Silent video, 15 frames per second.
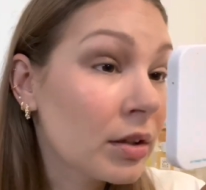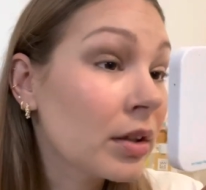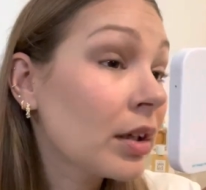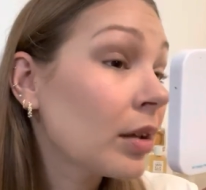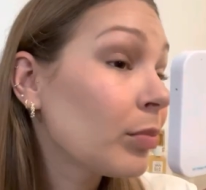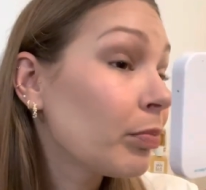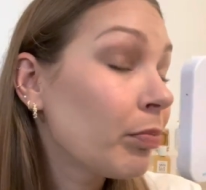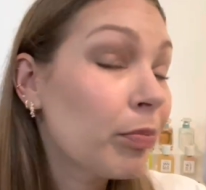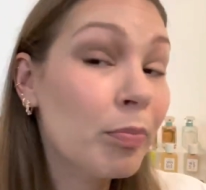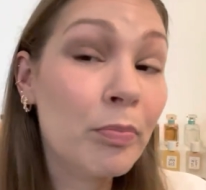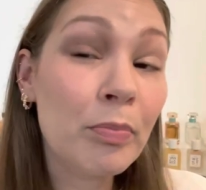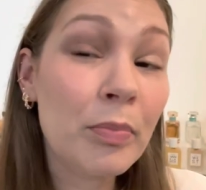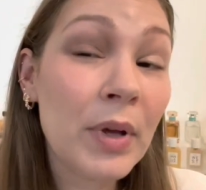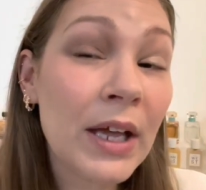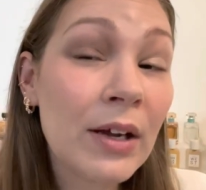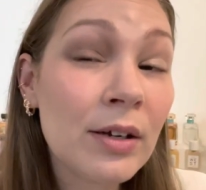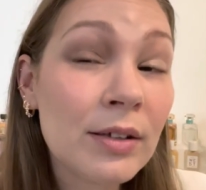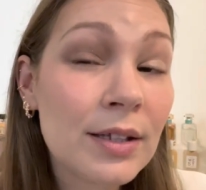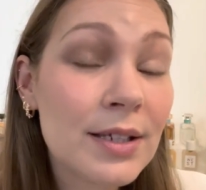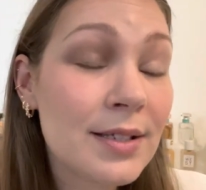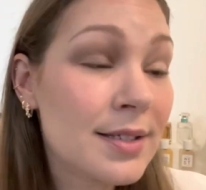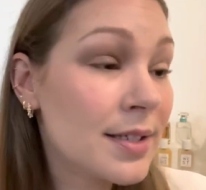Can
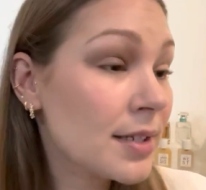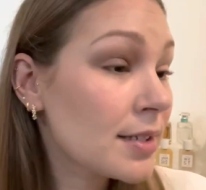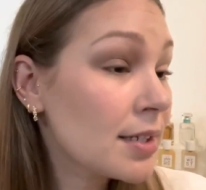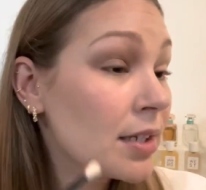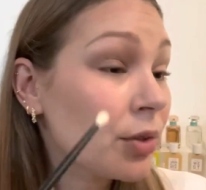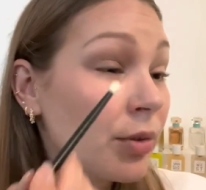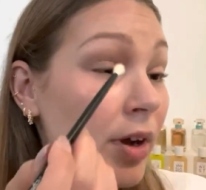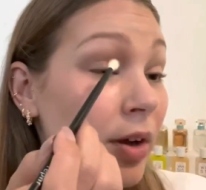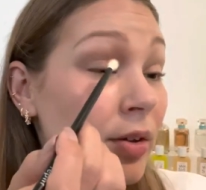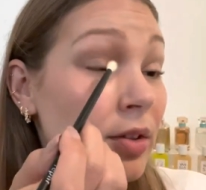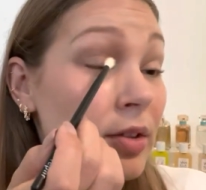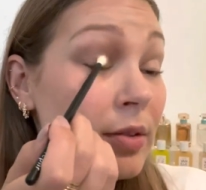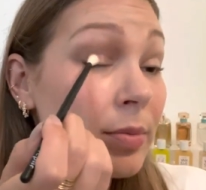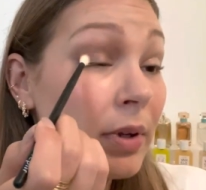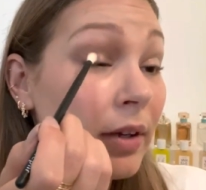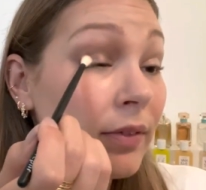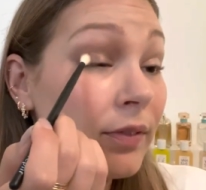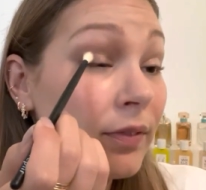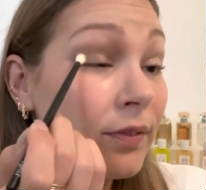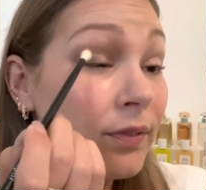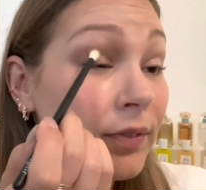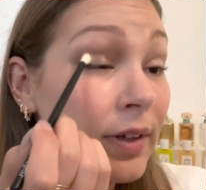barely see Tea Rose, but I
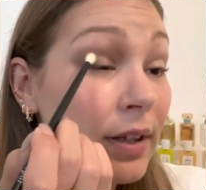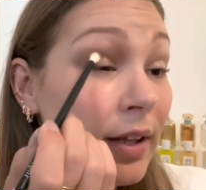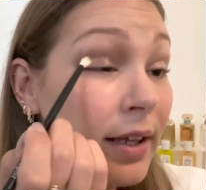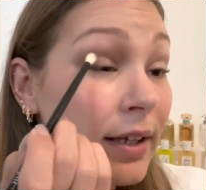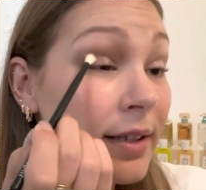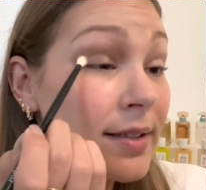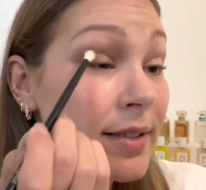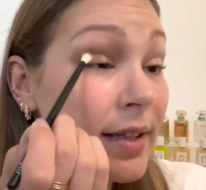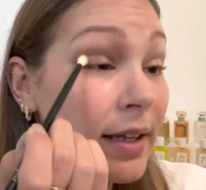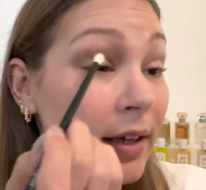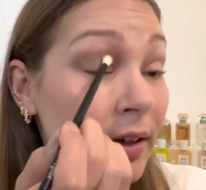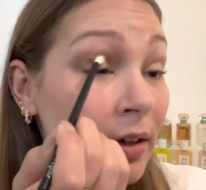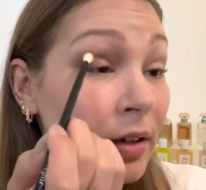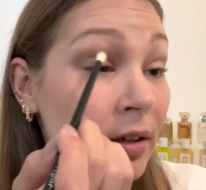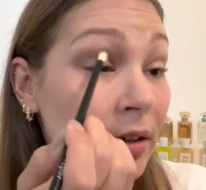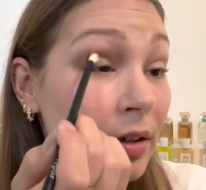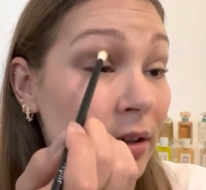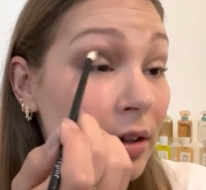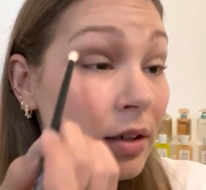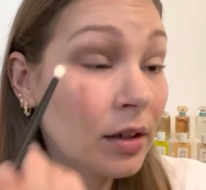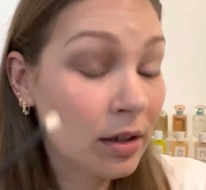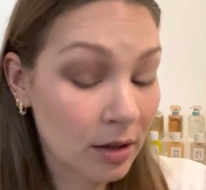feel like it's there.
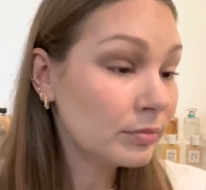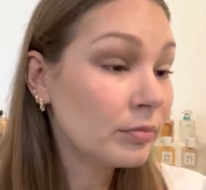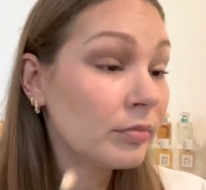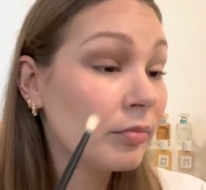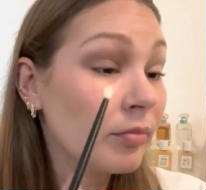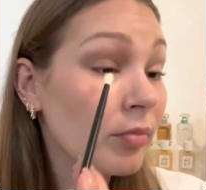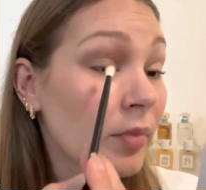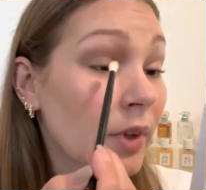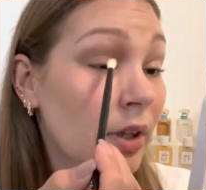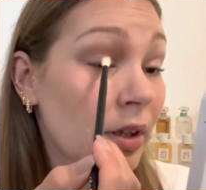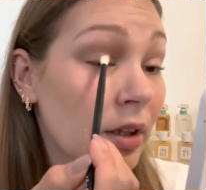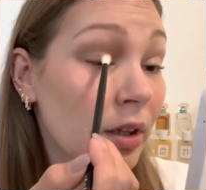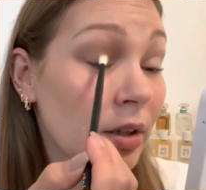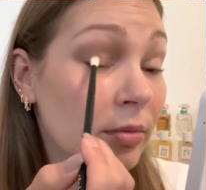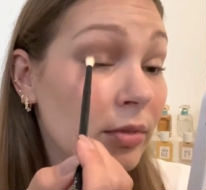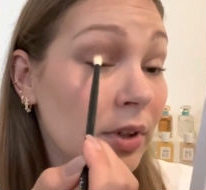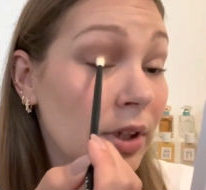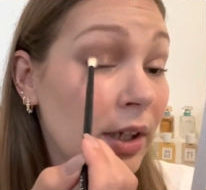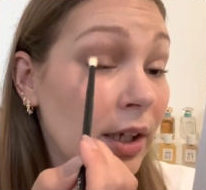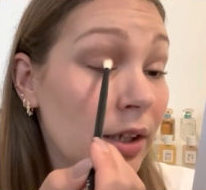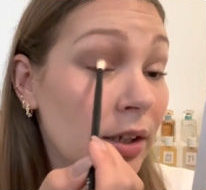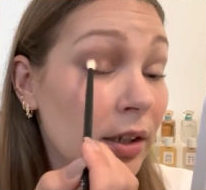I'm gonna
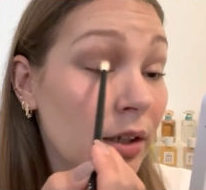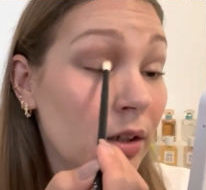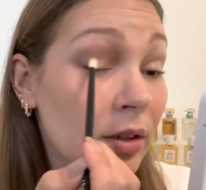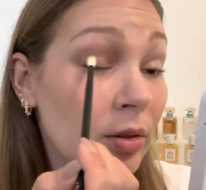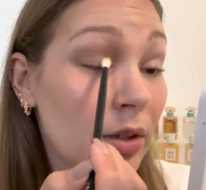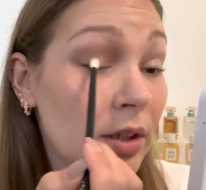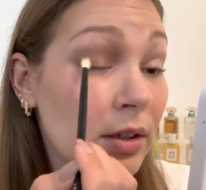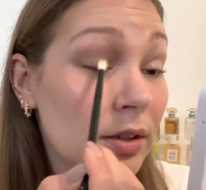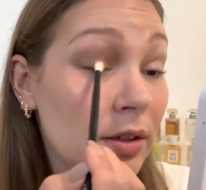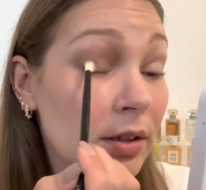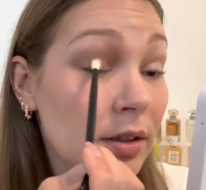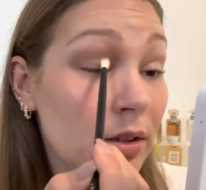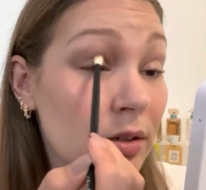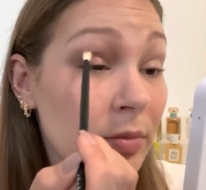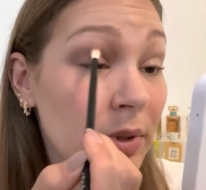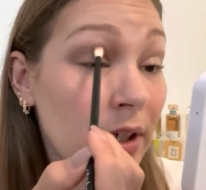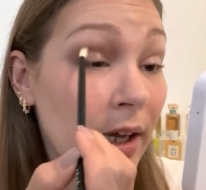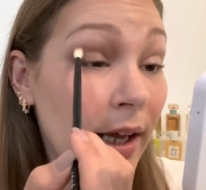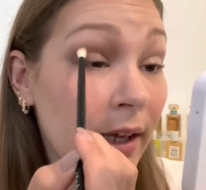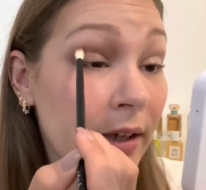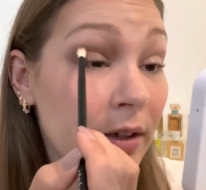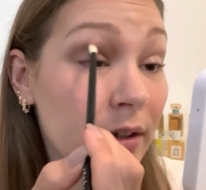kind of go a little bit
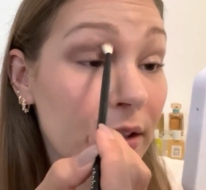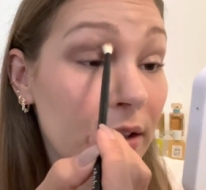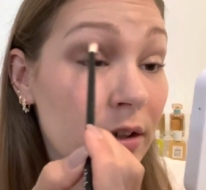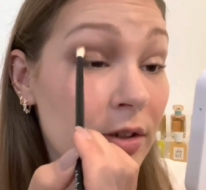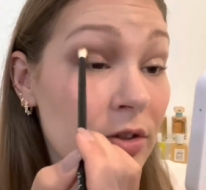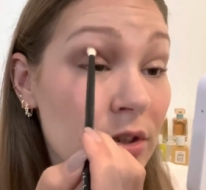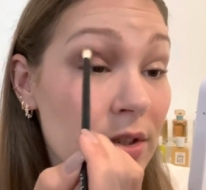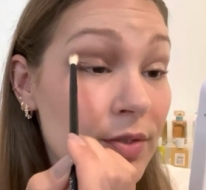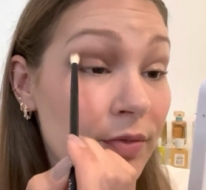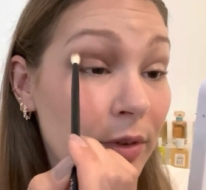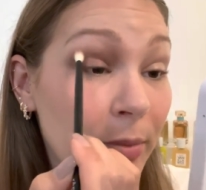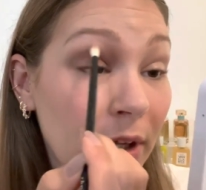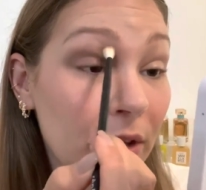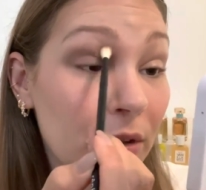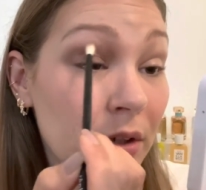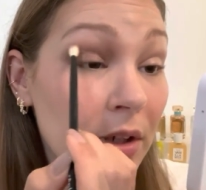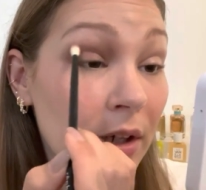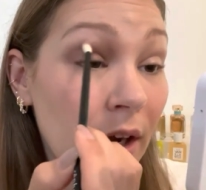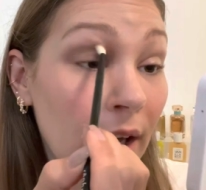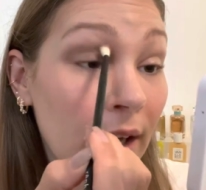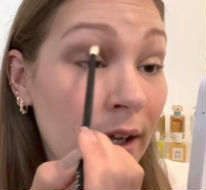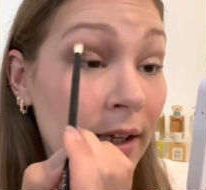higher here just for my hooded
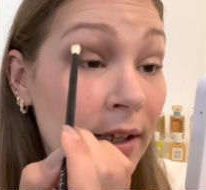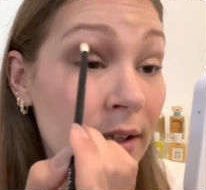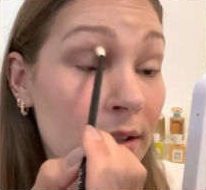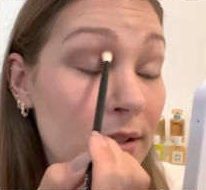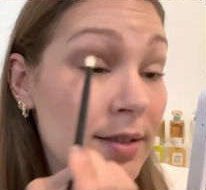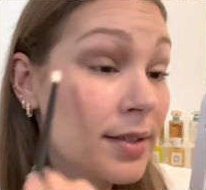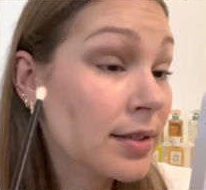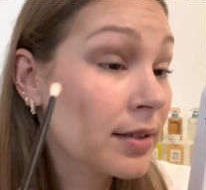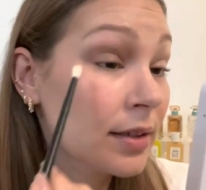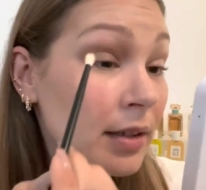eyes.